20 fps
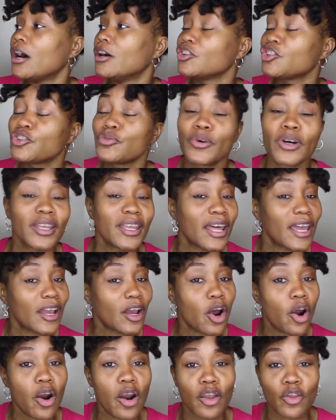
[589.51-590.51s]
She wouldn't
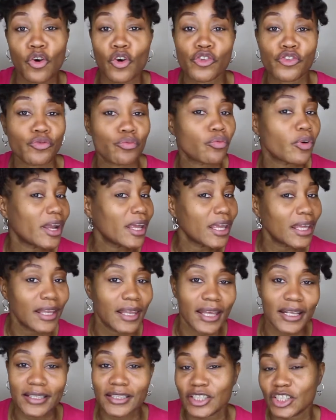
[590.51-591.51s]
let Carlos
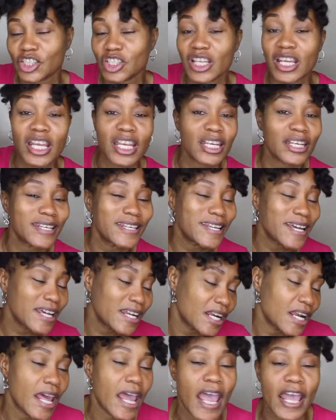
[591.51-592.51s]
regulate the shit and none
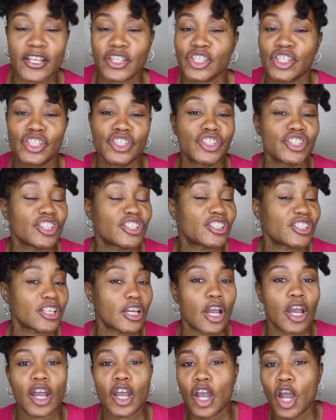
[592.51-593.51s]
of that. She just
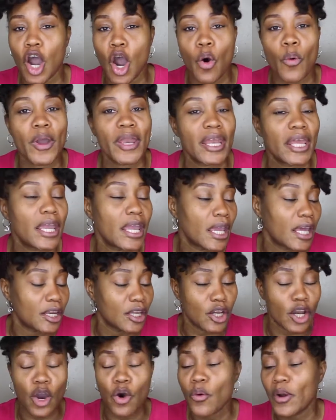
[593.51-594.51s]
going
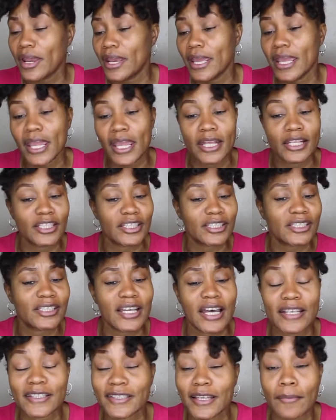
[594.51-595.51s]
in, just
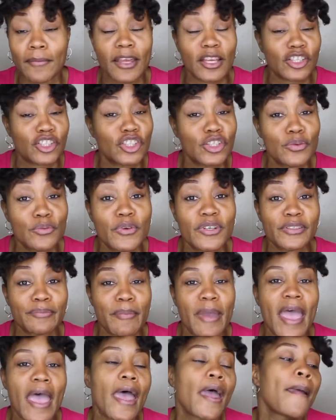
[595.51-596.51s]
nonstop. Like, she was
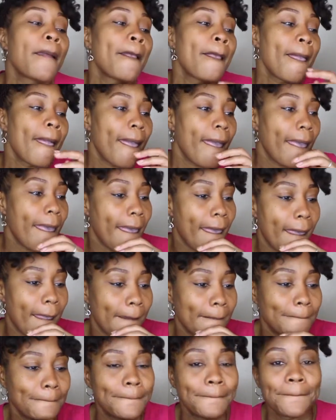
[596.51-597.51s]
mad.
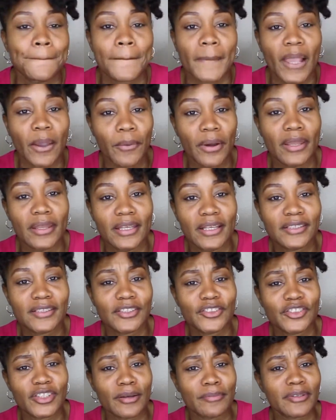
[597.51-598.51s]
And when
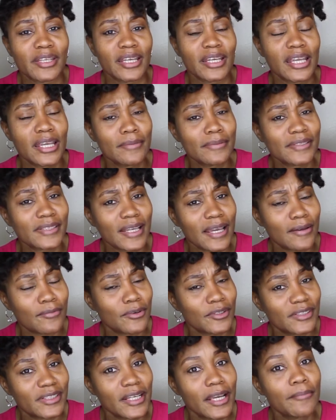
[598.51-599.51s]
Lisa jumped in, he was like,
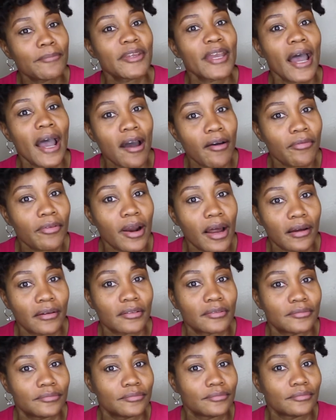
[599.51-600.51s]
well, damn, y'all,
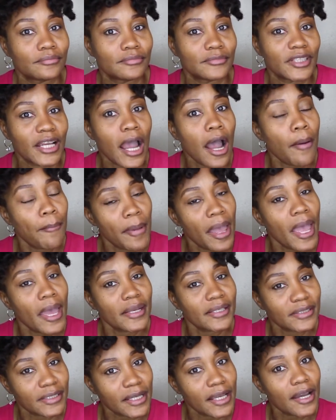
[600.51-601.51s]
Y'all mad
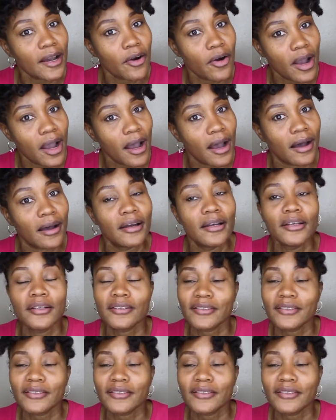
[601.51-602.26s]
as hell, huh?